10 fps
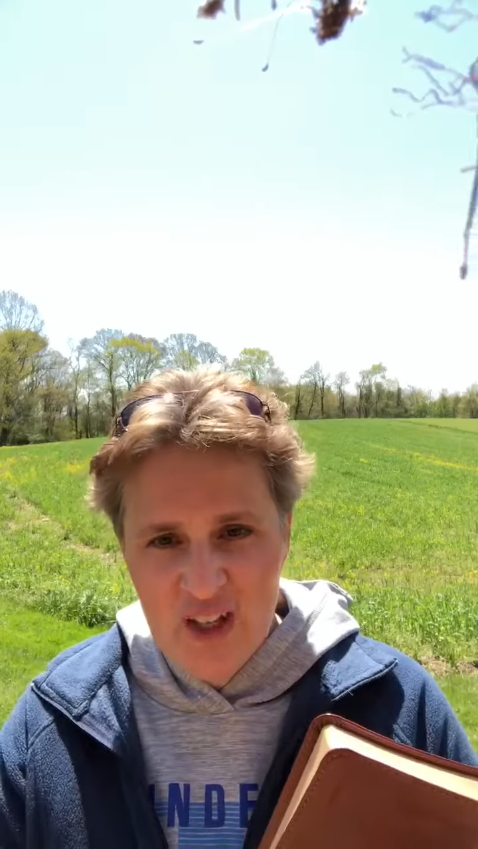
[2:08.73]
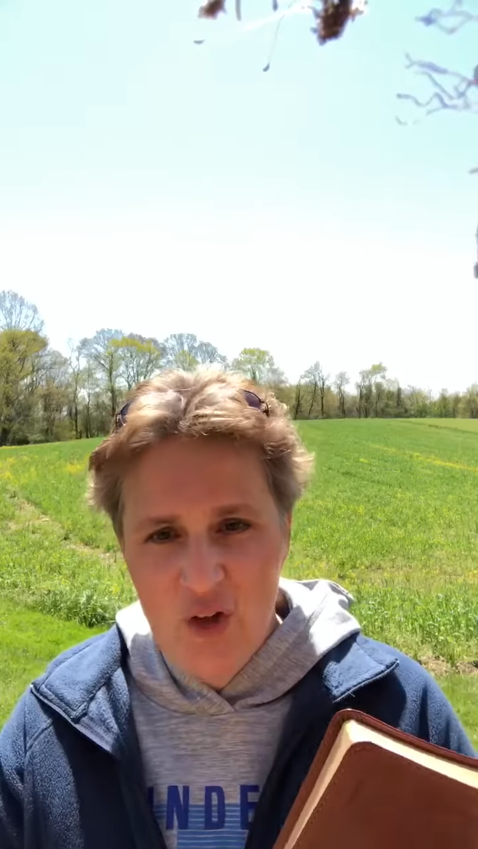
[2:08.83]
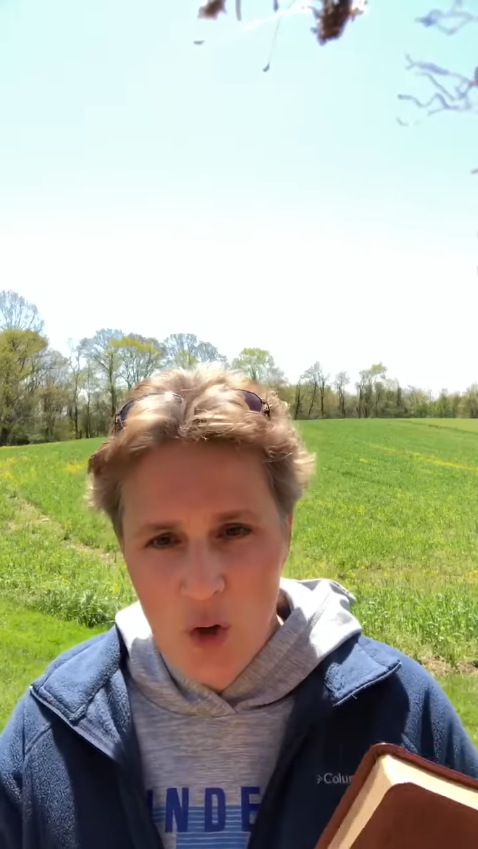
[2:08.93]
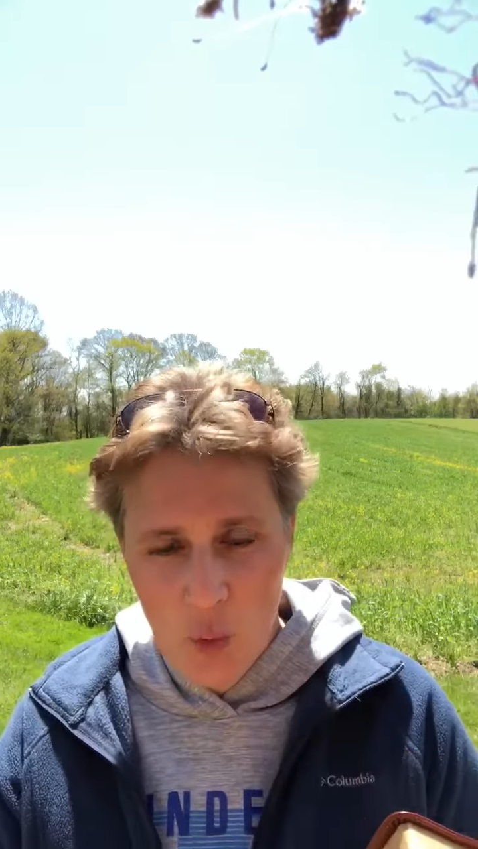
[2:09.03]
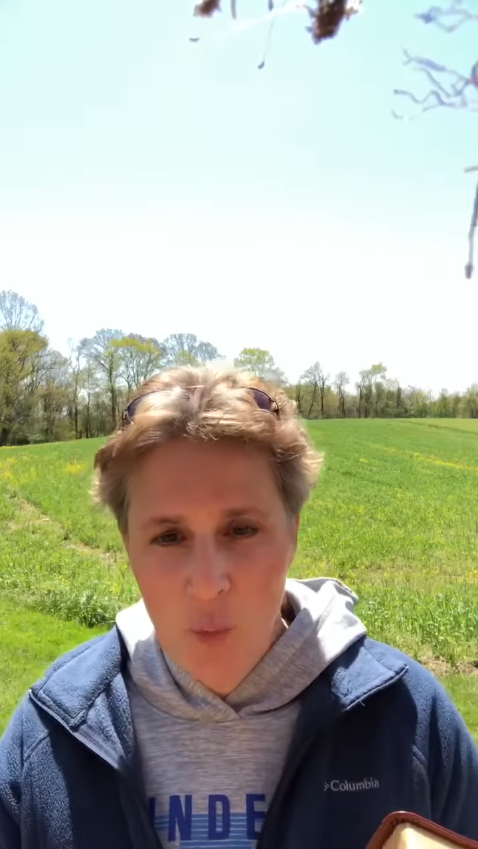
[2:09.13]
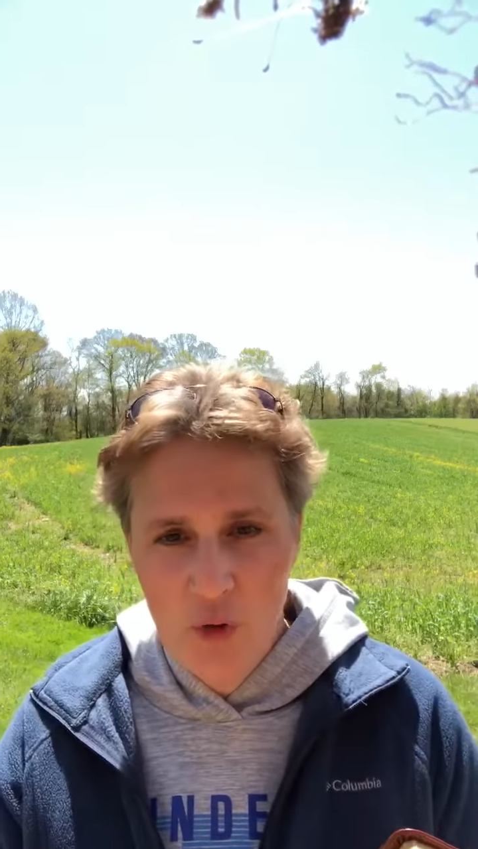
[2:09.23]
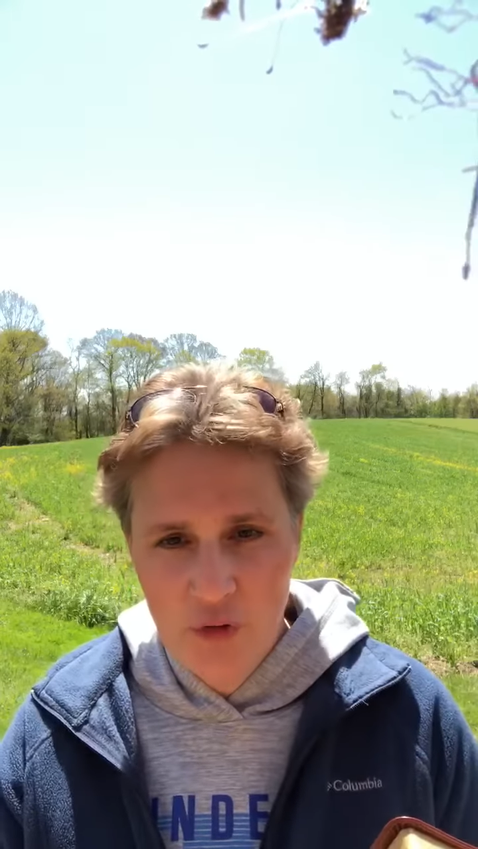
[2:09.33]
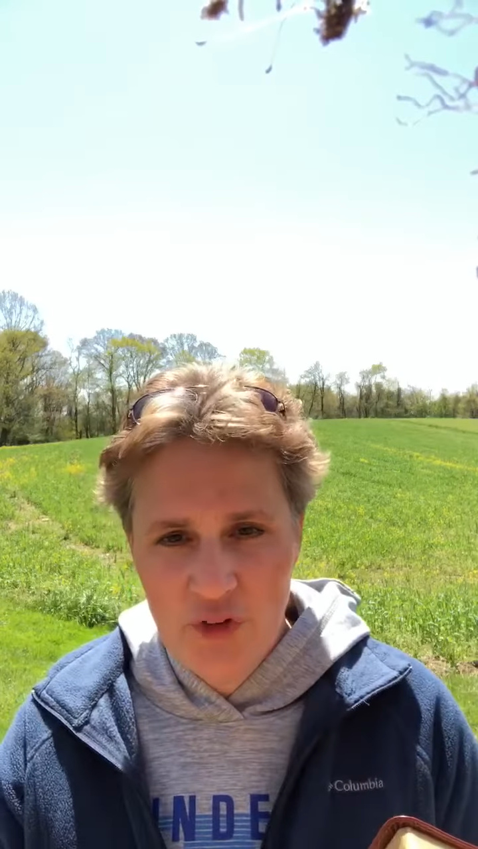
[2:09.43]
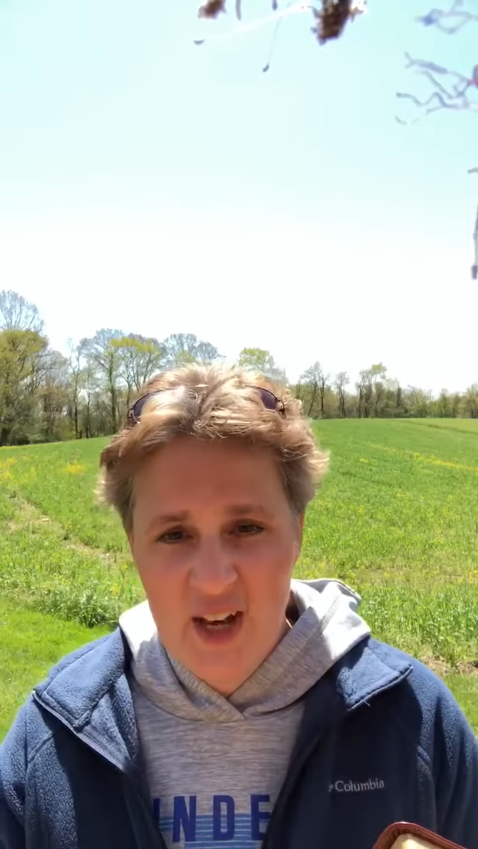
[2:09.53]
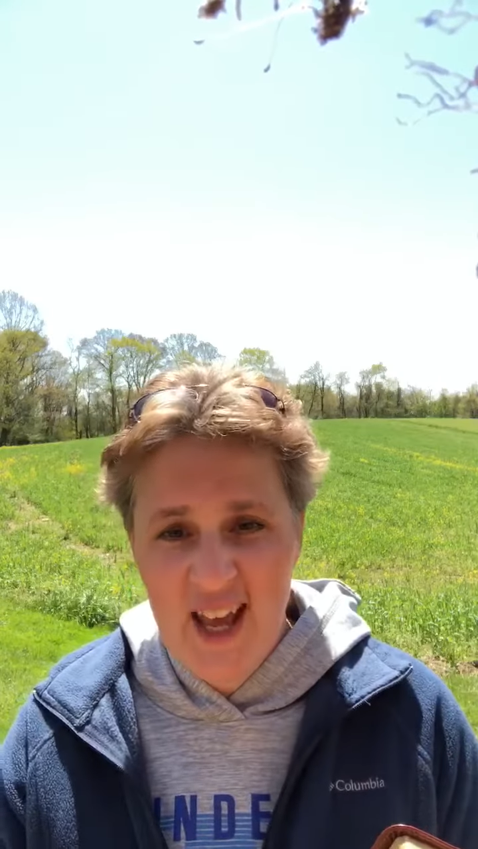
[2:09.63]
in our world
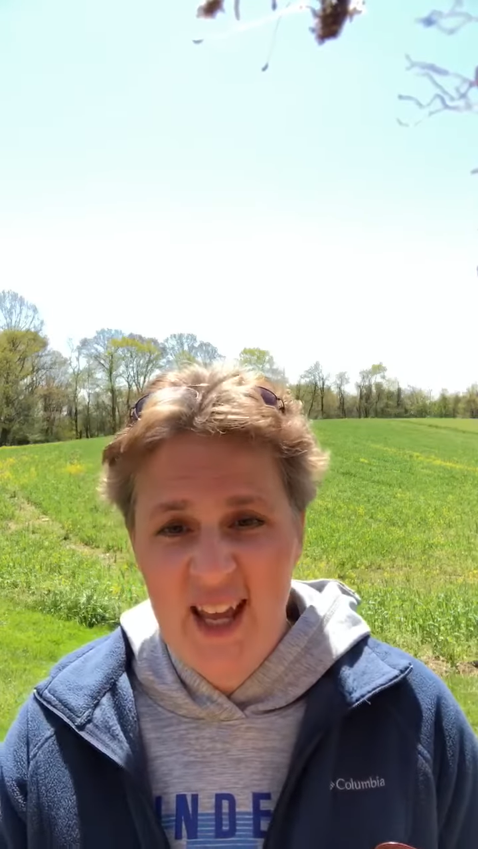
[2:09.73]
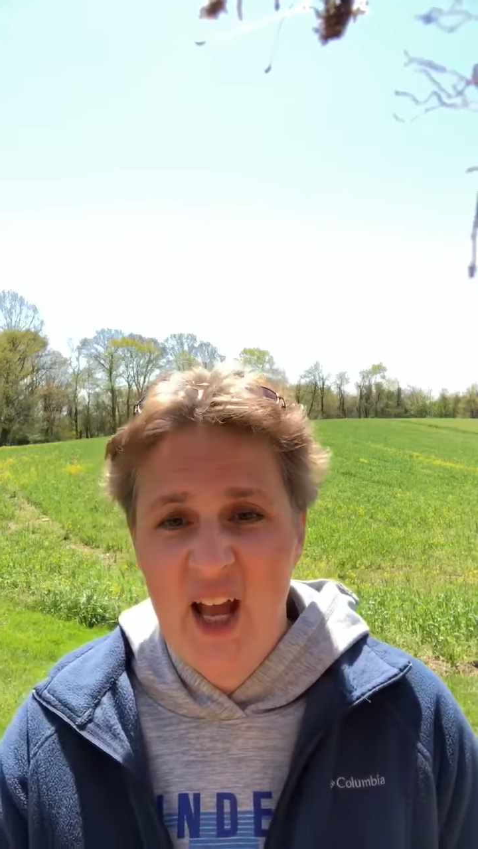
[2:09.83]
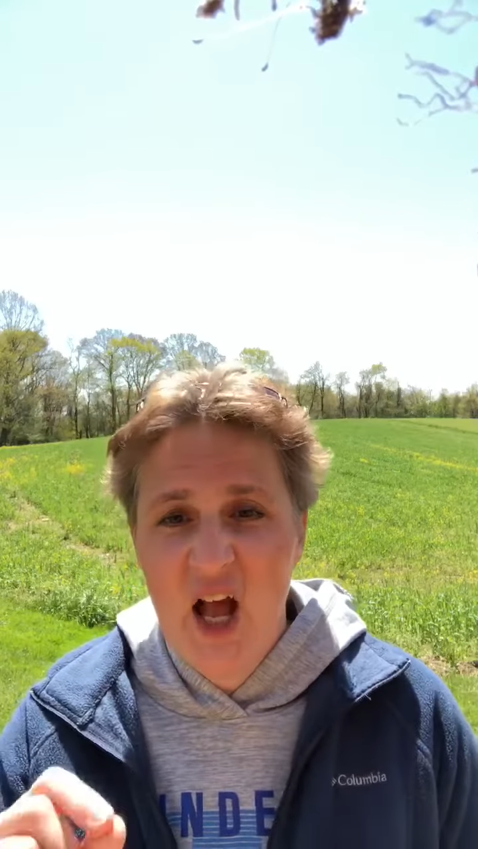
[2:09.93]
today.